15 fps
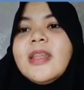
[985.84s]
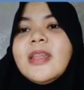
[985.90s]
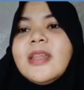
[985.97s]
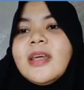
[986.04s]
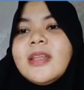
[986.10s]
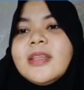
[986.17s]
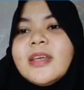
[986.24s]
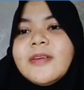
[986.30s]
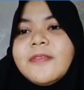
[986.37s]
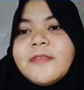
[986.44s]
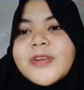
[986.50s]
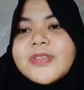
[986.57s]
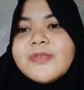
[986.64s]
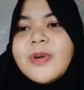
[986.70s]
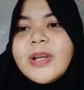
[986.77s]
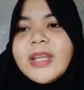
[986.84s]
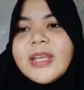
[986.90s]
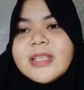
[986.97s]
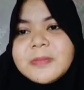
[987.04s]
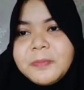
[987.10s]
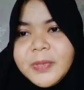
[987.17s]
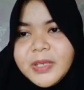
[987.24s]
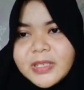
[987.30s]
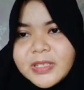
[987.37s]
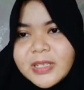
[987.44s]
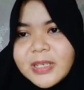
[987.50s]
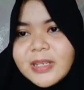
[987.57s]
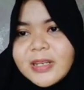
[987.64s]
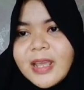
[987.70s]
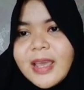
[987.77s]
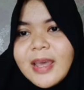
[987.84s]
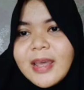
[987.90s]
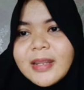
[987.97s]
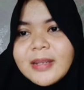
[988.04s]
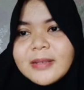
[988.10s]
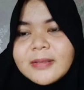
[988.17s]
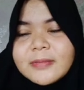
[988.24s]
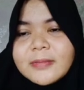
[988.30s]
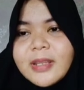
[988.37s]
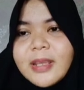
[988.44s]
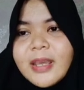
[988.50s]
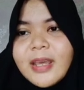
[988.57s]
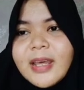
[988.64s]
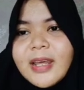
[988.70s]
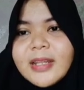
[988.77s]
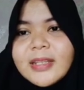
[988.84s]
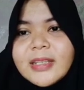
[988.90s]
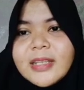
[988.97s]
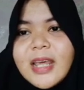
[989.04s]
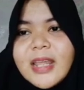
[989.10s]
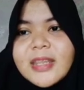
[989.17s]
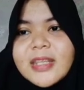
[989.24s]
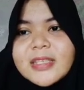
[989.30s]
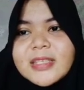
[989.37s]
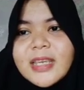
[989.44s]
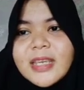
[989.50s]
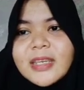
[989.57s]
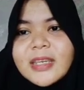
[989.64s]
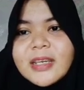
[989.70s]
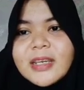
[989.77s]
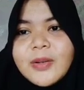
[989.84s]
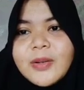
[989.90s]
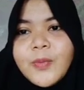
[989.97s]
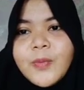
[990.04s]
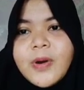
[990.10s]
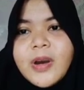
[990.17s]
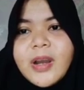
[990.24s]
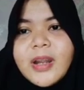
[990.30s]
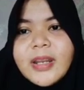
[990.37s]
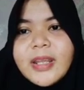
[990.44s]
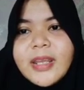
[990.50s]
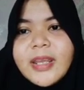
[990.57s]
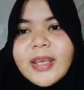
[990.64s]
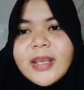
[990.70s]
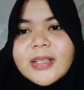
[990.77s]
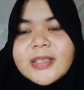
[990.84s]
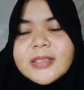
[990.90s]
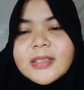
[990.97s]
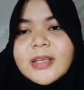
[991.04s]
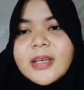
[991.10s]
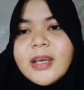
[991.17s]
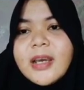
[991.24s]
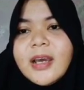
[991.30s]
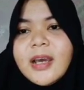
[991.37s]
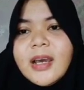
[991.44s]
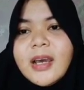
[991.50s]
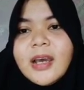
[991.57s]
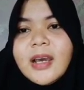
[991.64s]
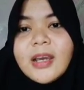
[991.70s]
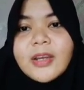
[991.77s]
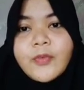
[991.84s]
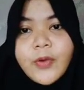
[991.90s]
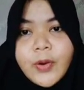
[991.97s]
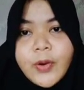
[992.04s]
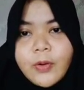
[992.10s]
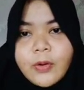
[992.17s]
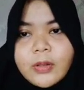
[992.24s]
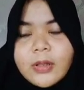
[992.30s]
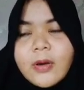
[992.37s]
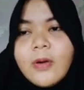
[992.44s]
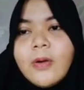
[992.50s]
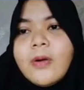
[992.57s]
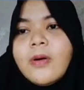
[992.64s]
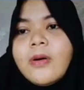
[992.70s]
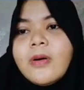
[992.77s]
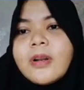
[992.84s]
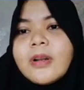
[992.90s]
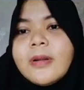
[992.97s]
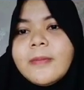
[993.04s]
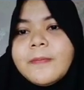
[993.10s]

The first one is pidgin, and the second one is Creole, or